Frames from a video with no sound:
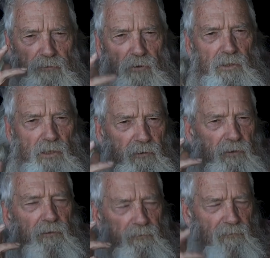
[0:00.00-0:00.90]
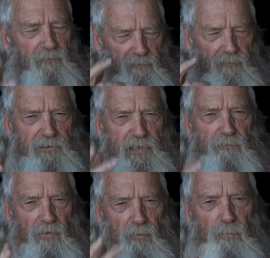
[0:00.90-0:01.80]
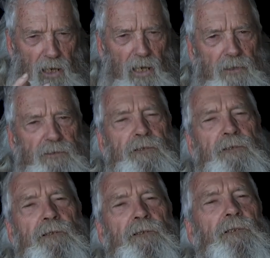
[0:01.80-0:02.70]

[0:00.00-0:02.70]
not only the sum of the parts,